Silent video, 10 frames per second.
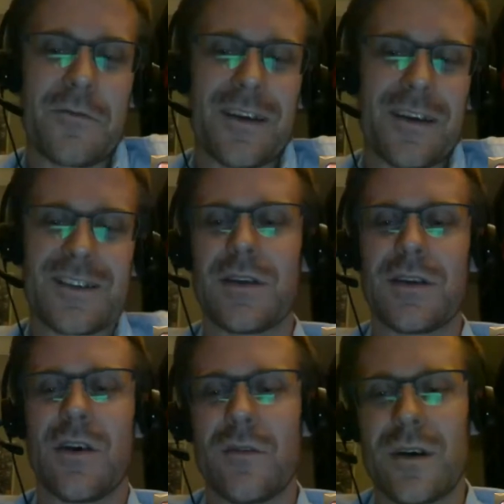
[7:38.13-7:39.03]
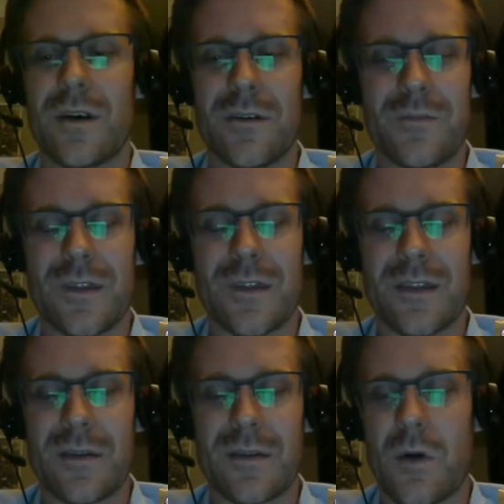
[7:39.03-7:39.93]
things, but no,
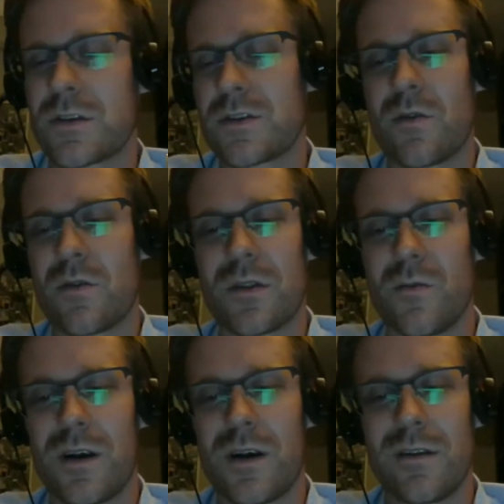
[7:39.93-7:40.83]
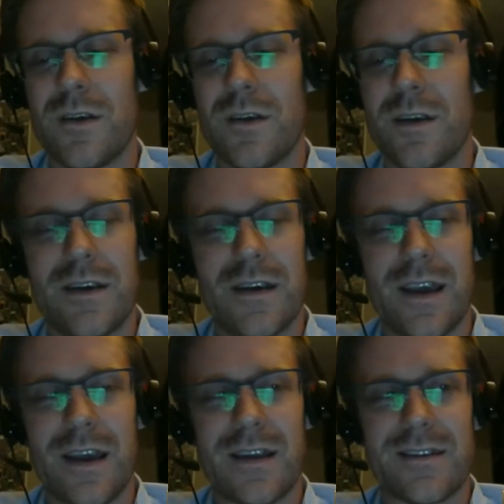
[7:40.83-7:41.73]
the projects go really well
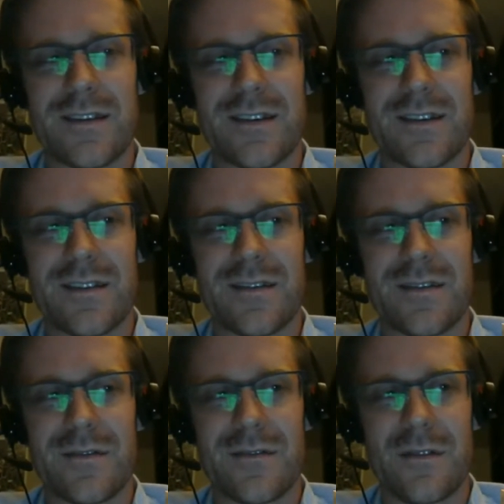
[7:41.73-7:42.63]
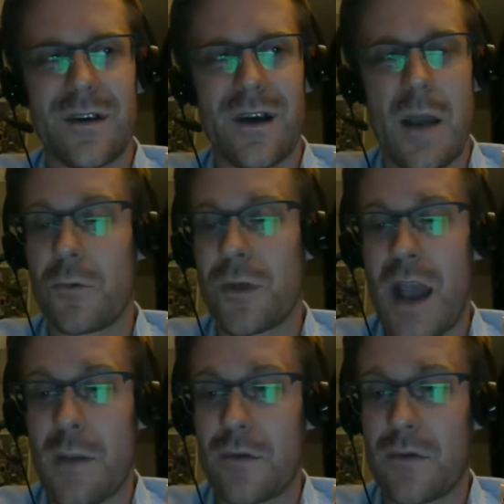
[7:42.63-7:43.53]
and I'm really
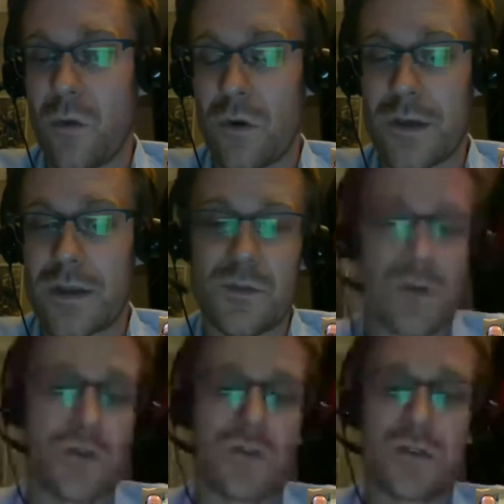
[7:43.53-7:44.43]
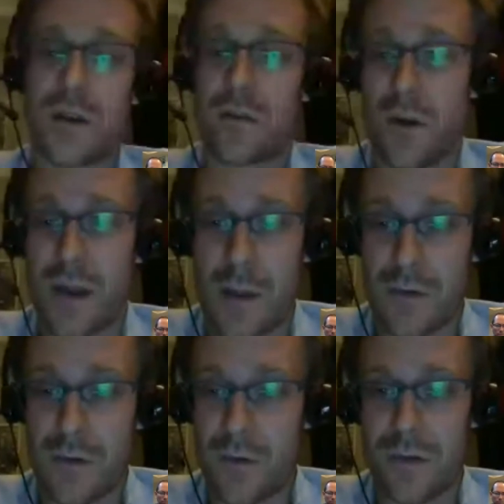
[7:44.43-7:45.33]
happy with the work that gets produced. They're very
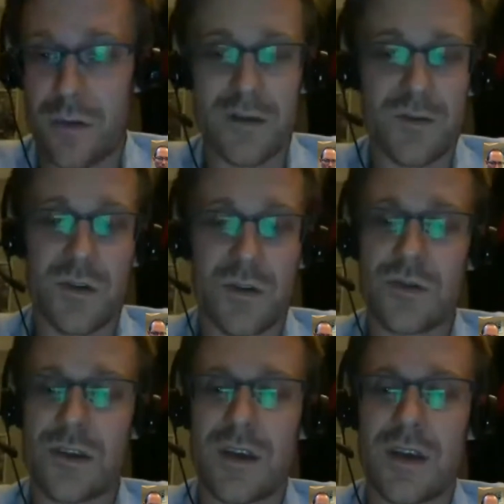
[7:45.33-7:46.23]
happy with the work that gets produced.